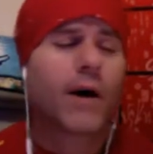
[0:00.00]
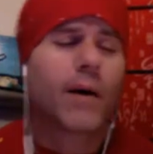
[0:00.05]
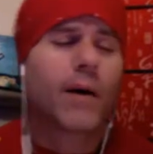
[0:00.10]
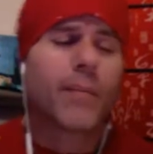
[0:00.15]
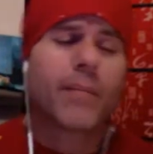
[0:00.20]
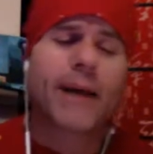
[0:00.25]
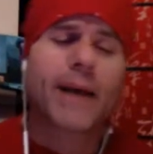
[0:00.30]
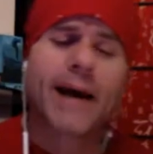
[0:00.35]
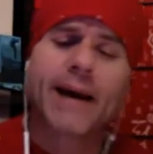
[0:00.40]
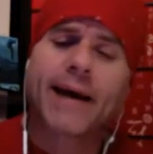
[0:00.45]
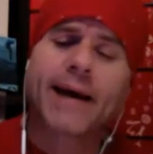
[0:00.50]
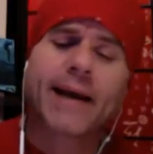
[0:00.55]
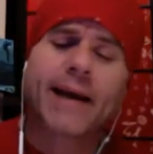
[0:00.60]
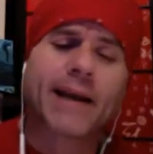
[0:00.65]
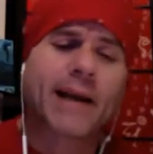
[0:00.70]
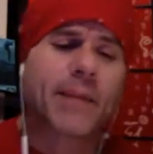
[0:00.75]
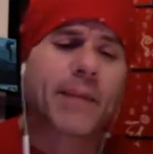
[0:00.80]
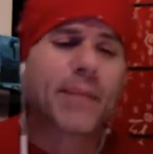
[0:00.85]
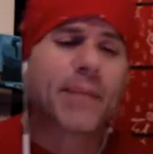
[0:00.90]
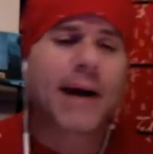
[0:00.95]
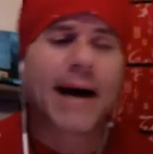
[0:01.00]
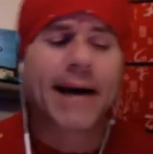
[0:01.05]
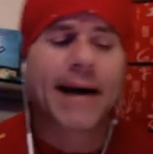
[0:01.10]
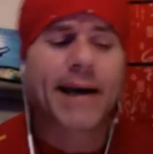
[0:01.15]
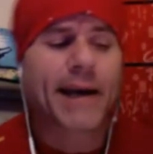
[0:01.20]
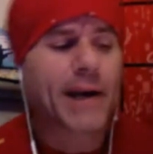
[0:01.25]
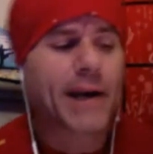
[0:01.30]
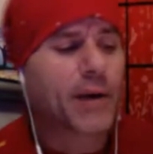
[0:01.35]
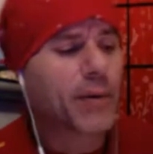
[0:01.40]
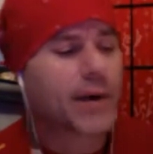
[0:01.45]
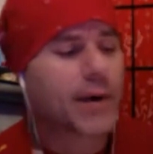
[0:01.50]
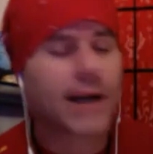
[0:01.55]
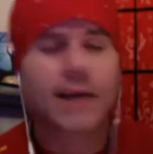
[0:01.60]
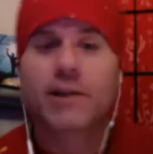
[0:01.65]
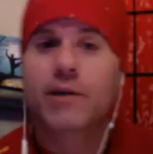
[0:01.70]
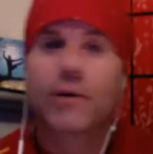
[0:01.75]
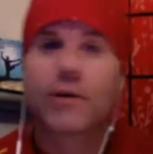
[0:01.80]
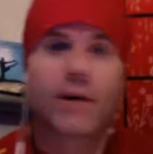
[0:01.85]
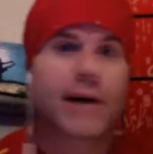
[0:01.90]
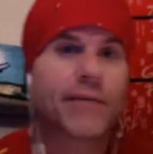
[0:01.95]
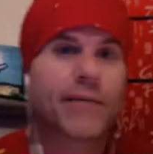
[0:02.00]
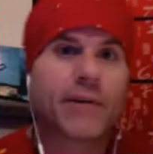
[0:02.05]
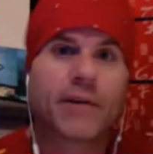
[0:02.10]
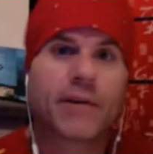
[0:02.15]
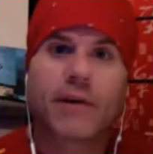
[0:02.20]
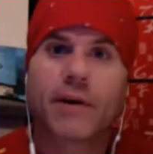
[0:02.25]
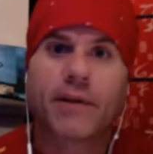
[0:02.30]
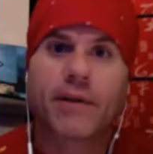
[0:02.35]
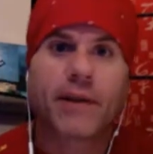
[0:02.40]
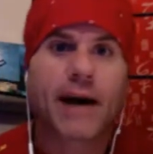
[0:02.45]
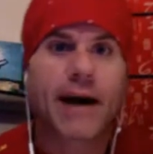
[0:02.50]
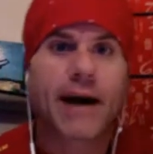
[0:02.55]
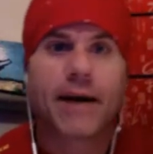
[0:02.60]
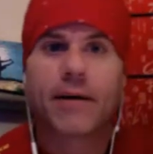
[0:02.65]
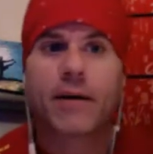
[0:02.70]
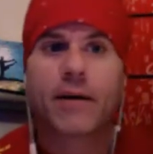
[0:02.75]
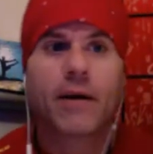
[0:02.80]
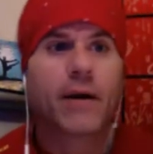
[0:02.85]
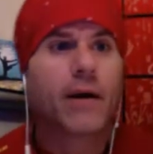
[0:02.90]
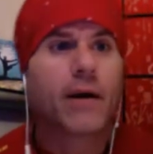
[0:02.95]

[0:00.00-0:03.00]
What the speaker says: man, I got to get back into it. I still haven't done that,